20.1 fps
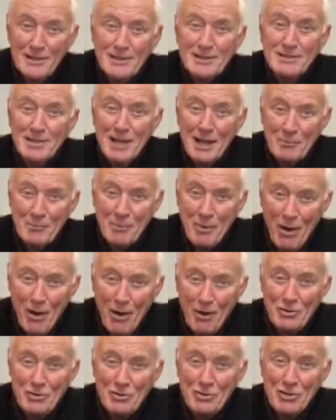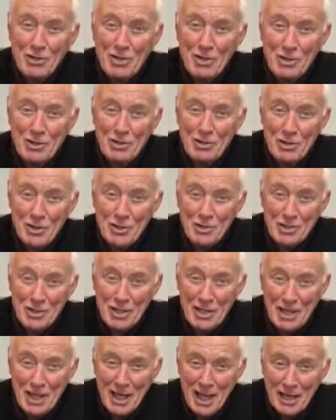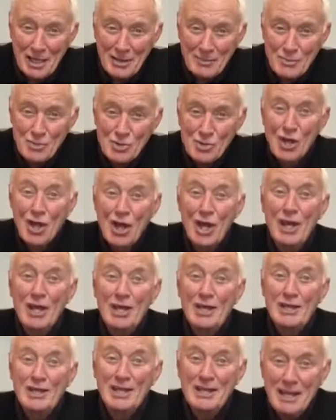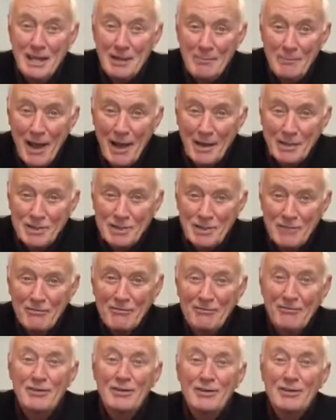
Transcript: Take part in the deconditioning games, keep active,